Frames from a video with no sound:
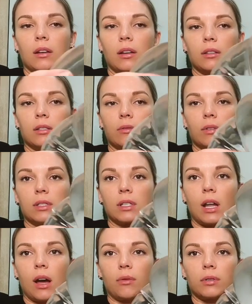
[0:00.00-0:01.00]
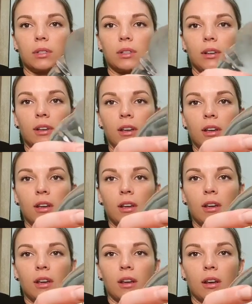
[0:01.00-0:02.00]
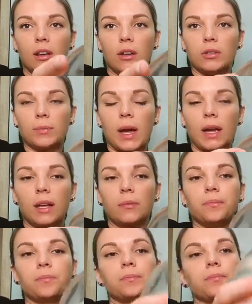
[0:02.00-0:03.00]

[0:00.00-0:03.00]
I can squeeze it out and it goes back in.